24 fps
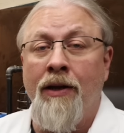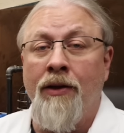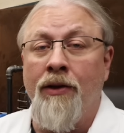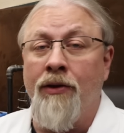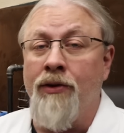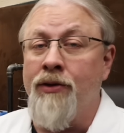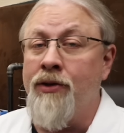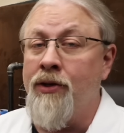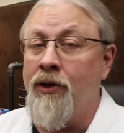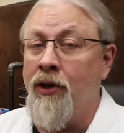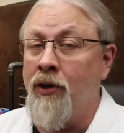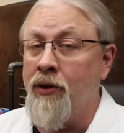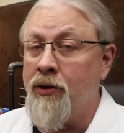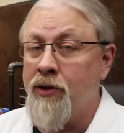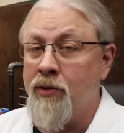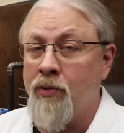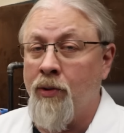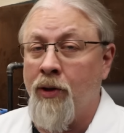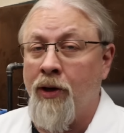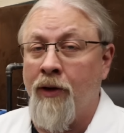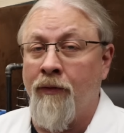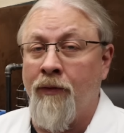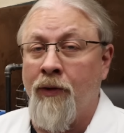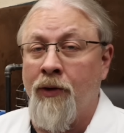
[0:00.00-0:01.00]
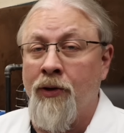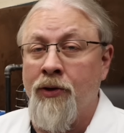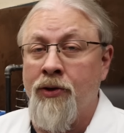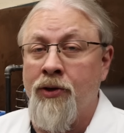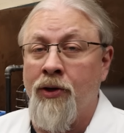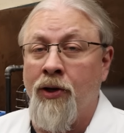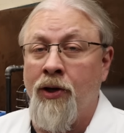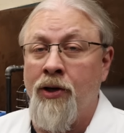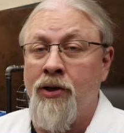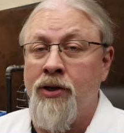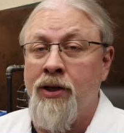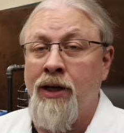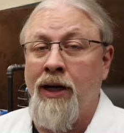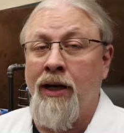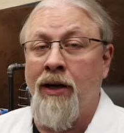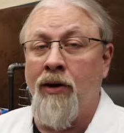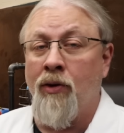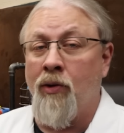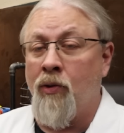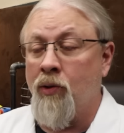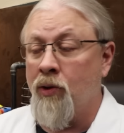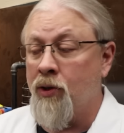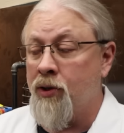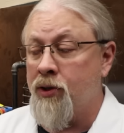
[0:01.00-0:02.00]
There's no 12 volt charging
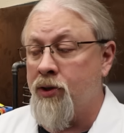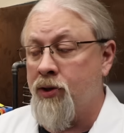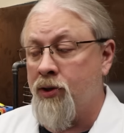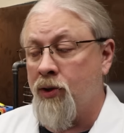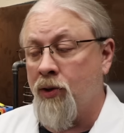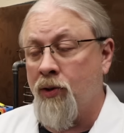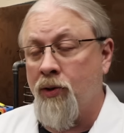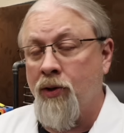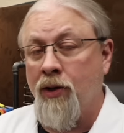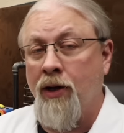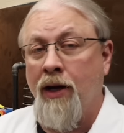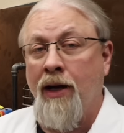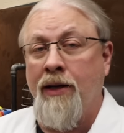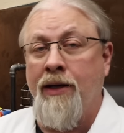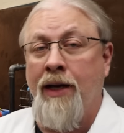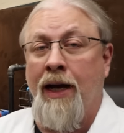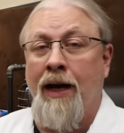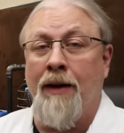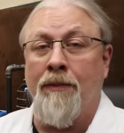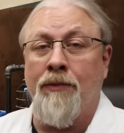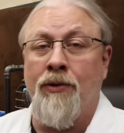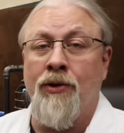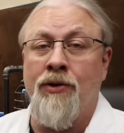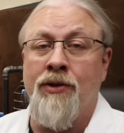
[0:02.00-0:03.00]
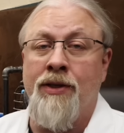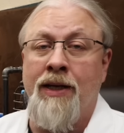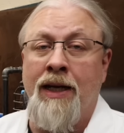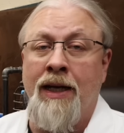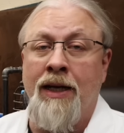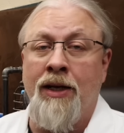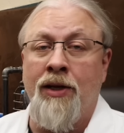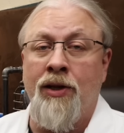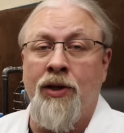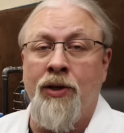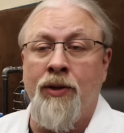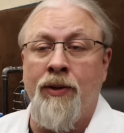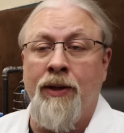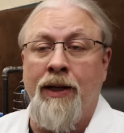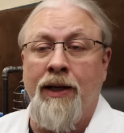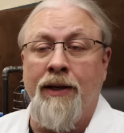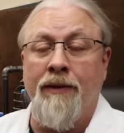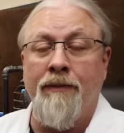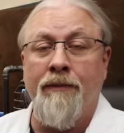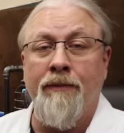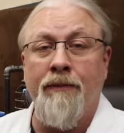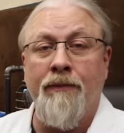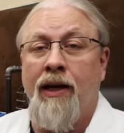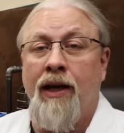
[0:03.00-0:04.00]
or solar adapters
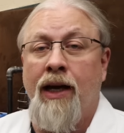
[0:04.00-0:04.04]
included.